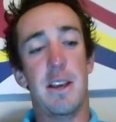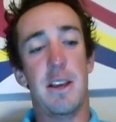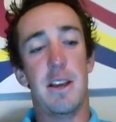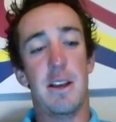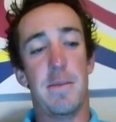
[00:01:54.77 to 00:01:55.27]

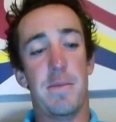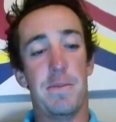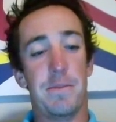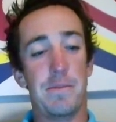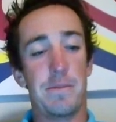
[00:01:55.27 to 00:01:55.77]

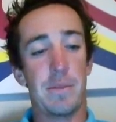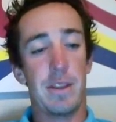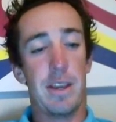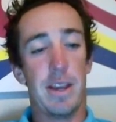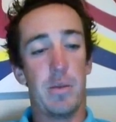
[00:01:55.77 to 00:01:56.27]

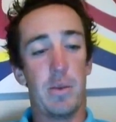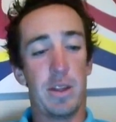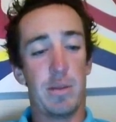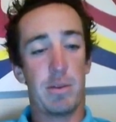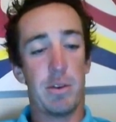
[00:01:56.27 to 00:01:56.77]
And
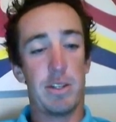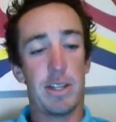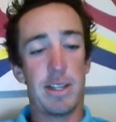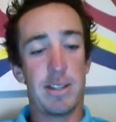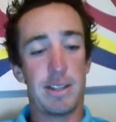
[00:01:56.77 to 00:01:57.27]
what the protein